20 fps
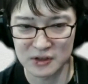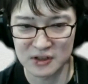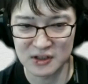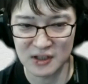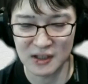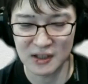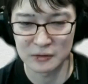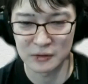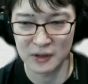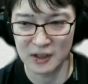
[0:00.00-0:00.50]

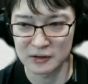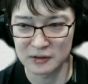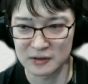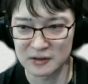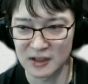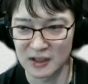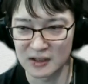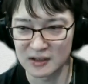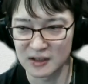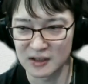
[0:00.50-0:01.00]
performed
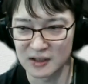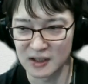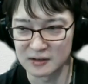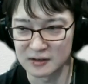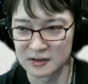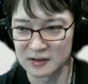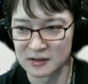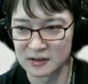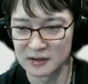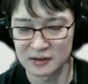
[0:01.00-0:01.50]
better
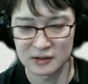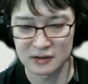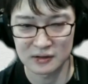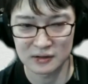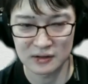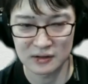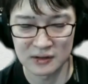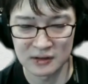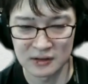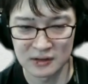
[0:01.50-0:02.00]
than
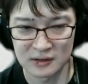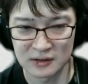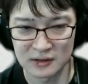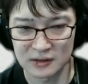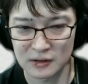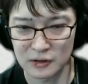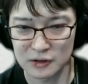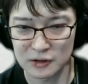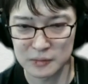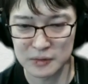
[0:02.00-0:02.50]
users not
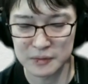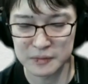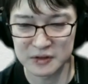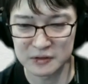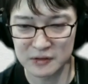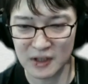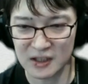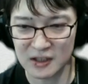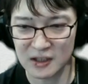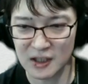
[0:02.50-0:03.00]
affected
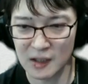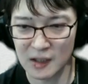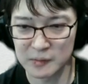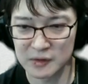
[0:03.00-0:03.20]
by